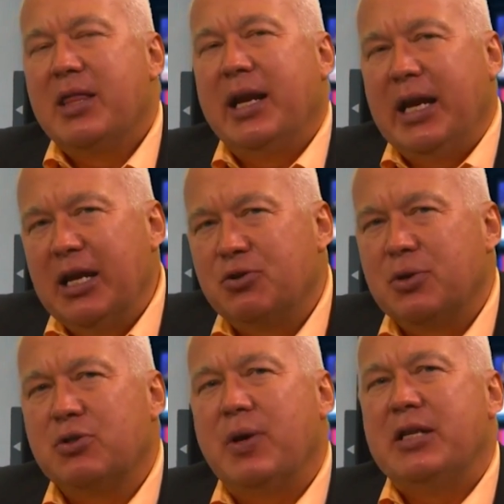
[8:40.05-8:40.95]
that
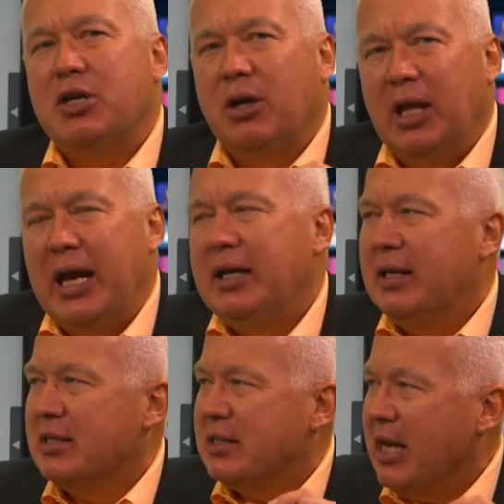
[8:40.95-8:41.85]
interest rates are
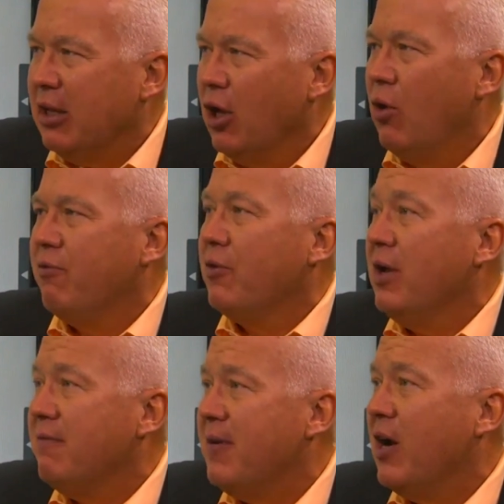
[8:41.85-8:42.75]
likely to stay low for
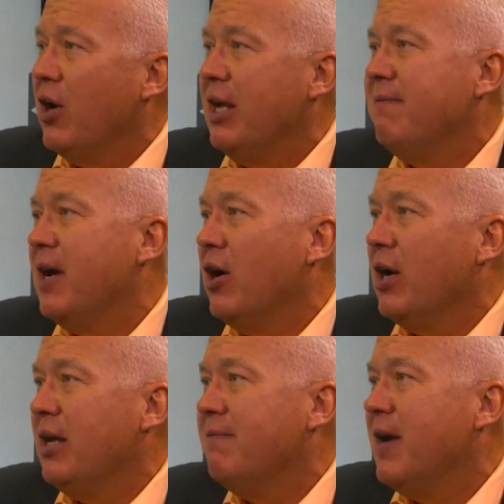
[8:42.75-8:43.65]
a very,
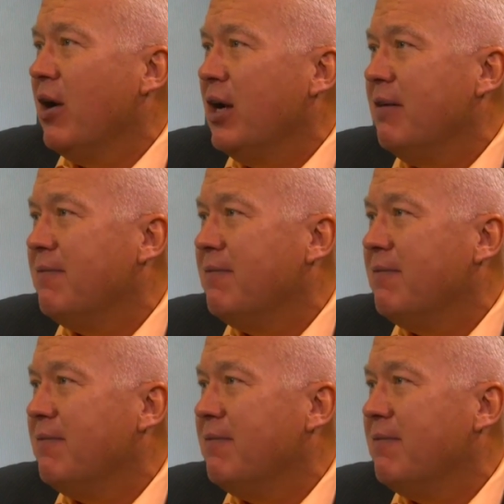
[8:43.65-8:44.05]
very, very,